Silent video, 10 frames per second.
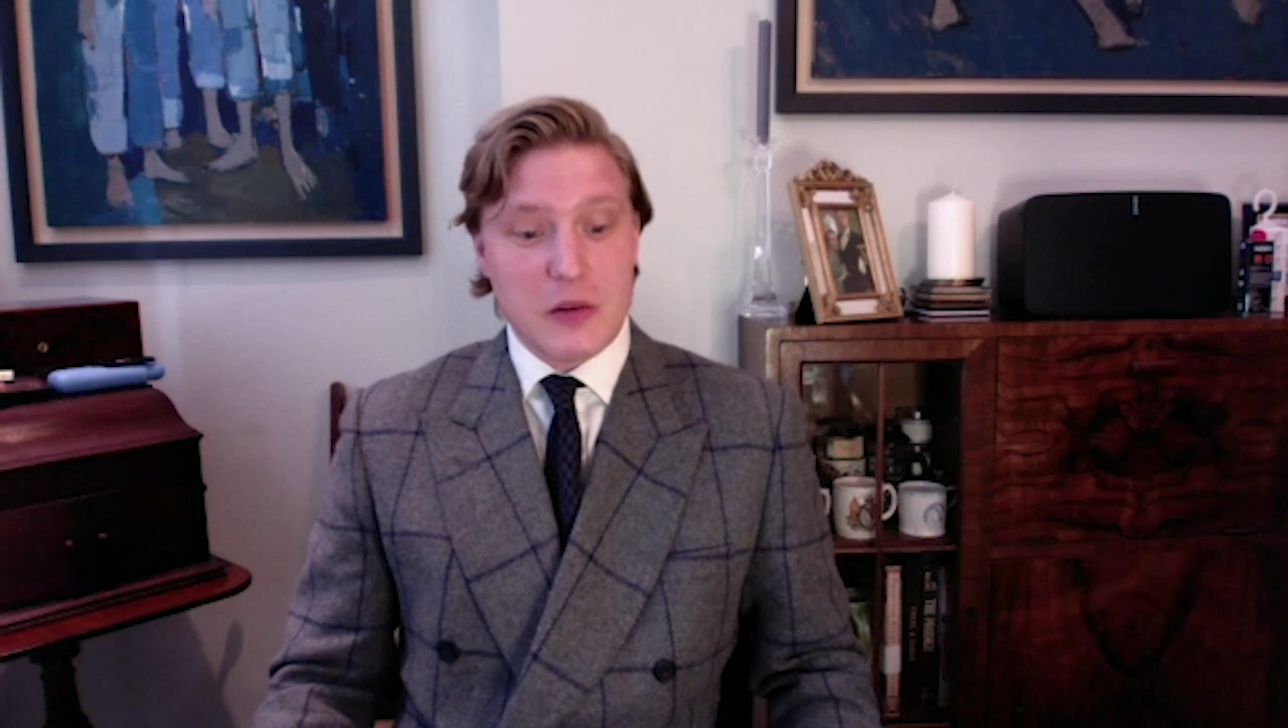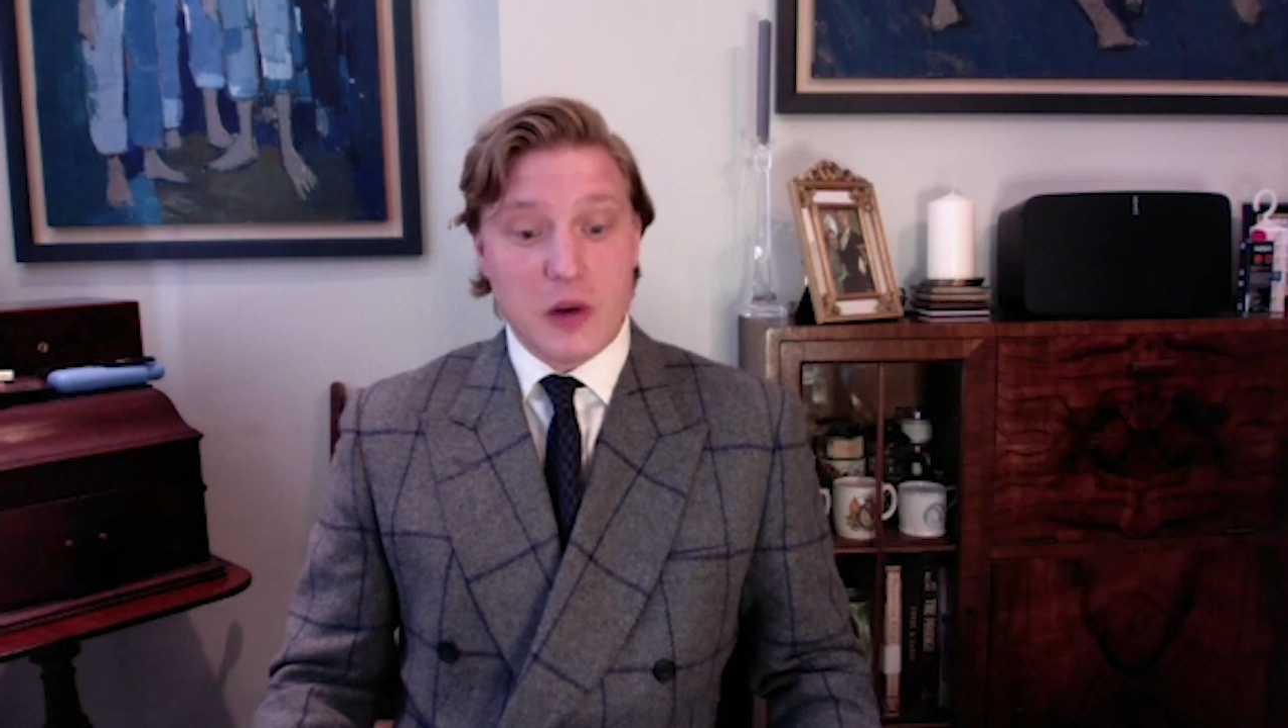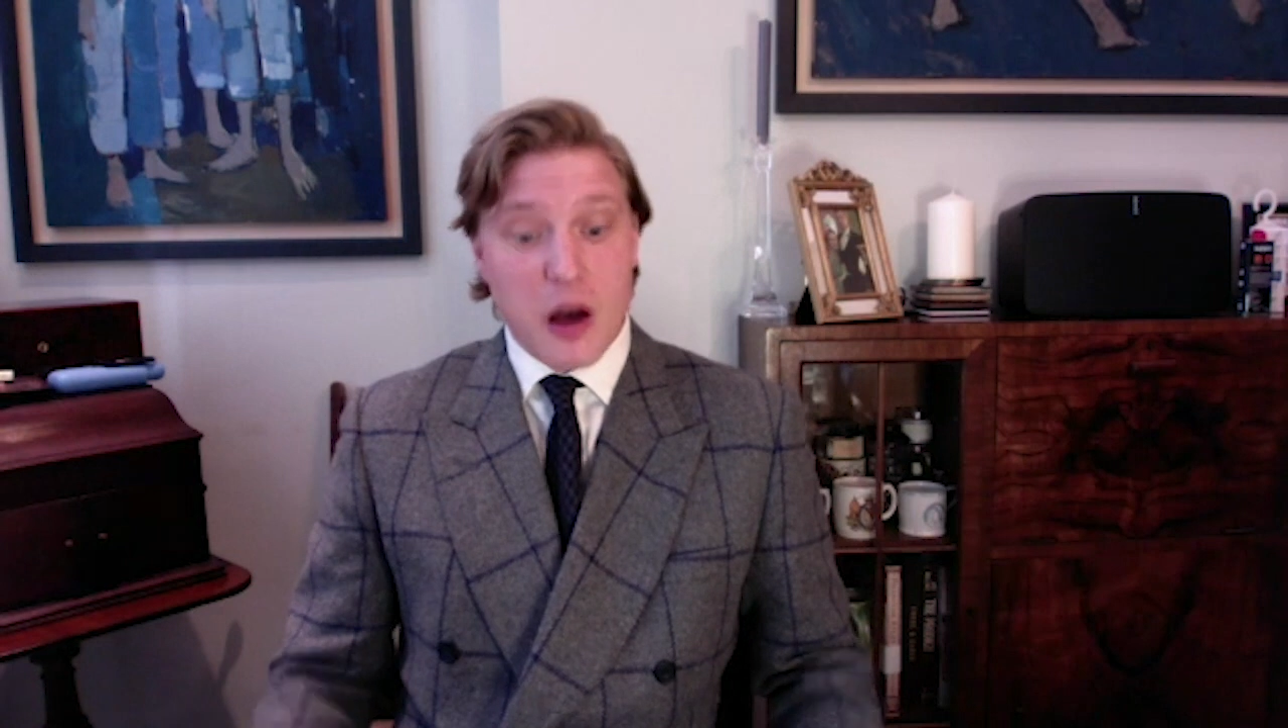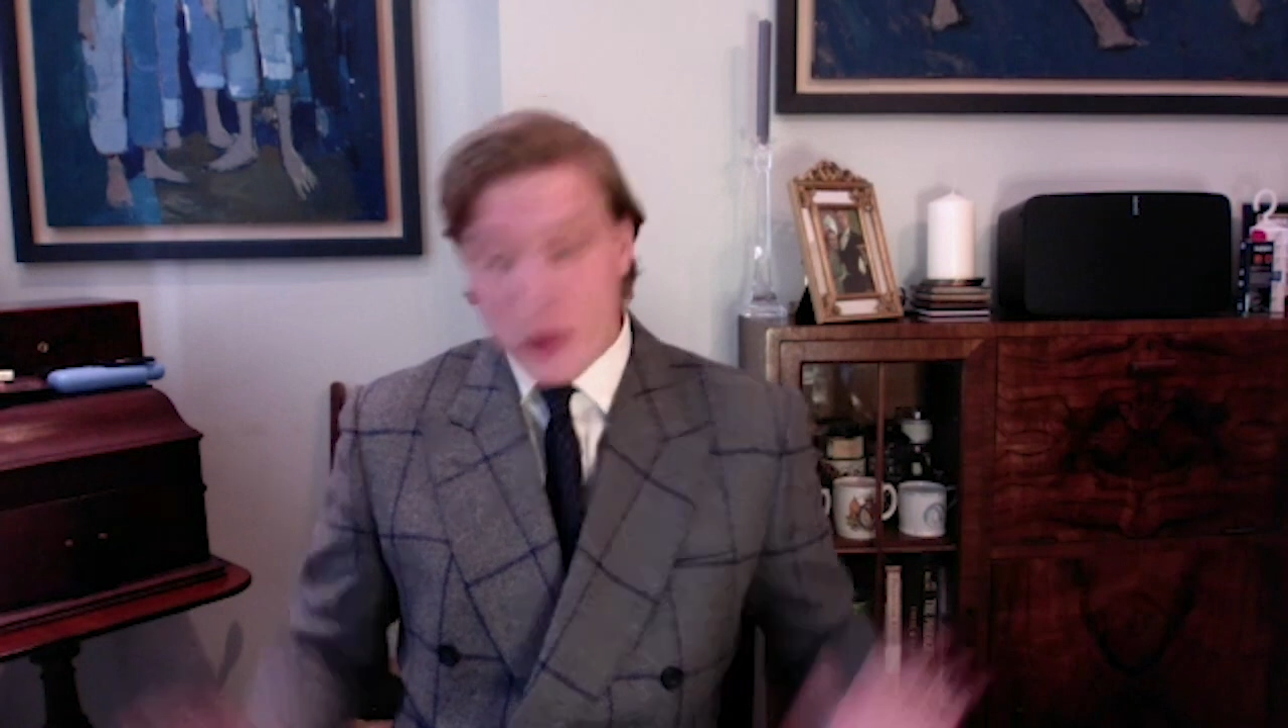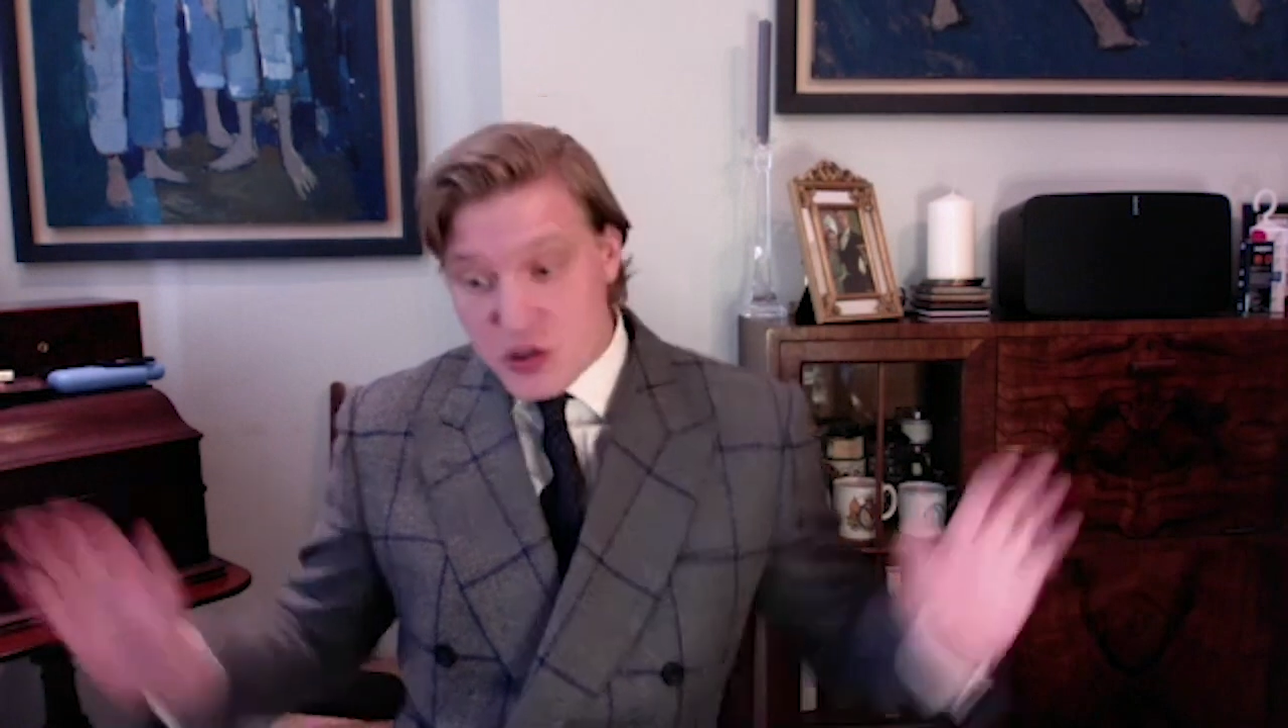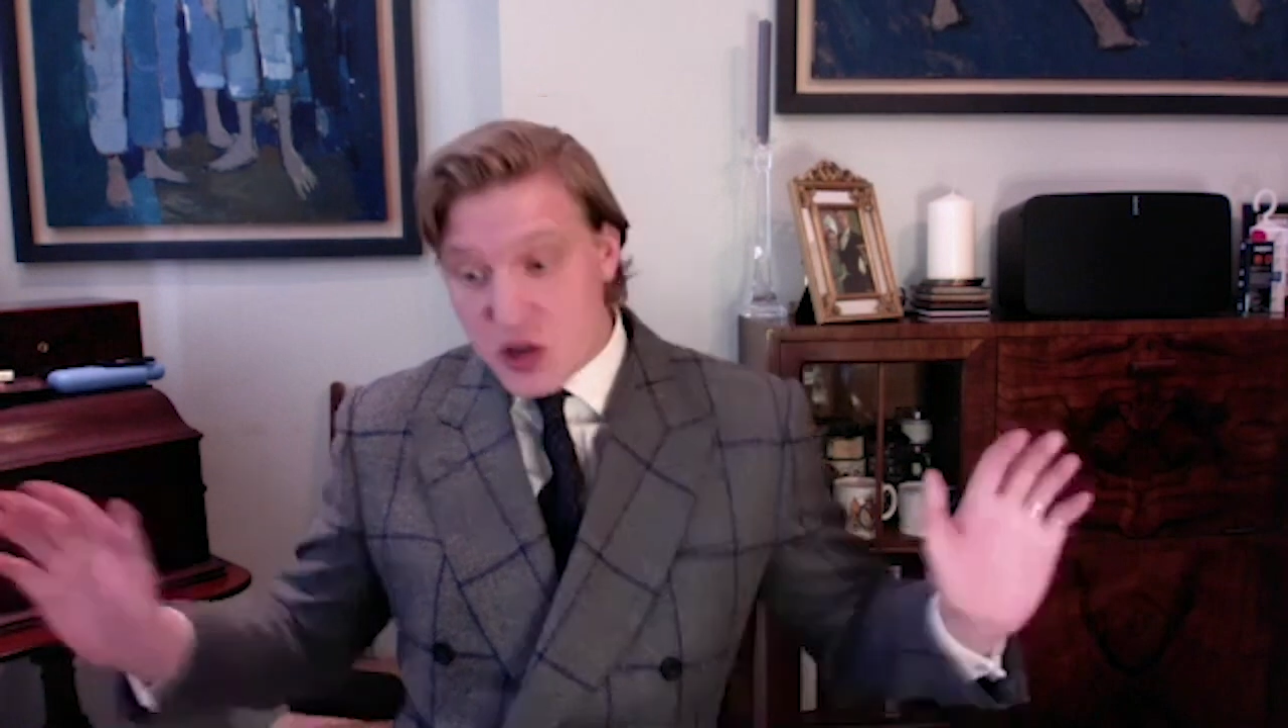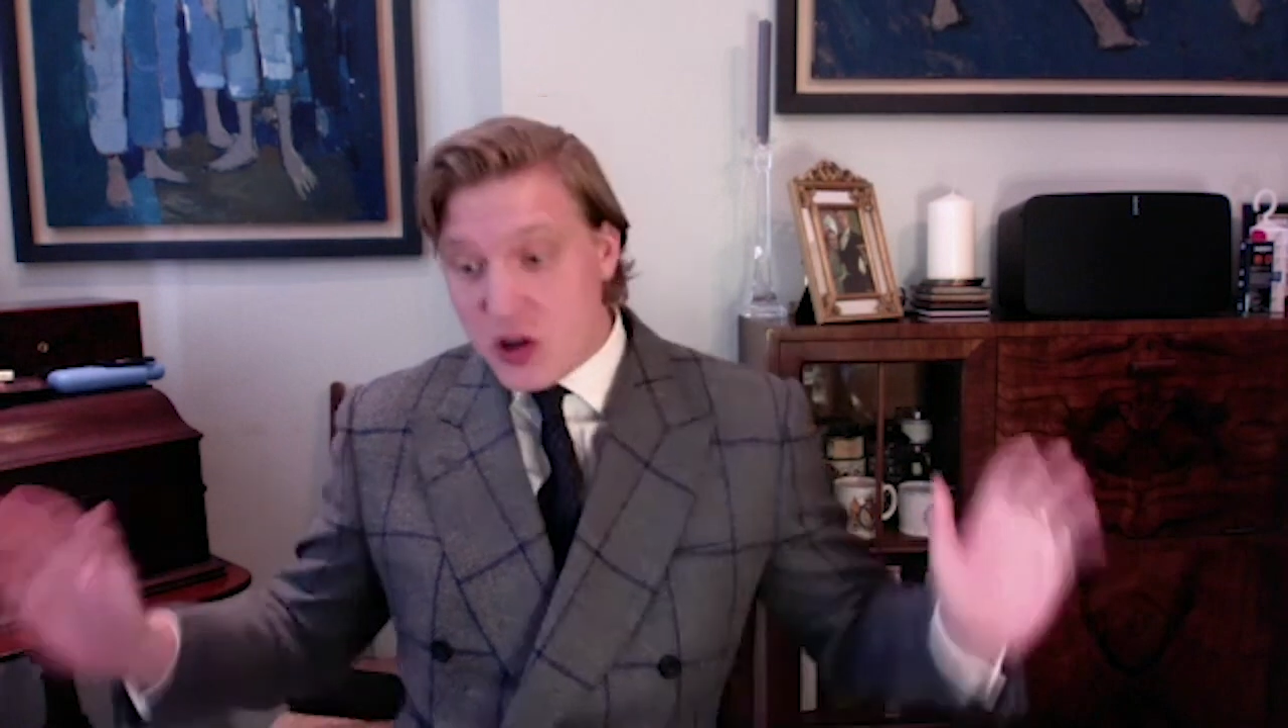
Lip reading: also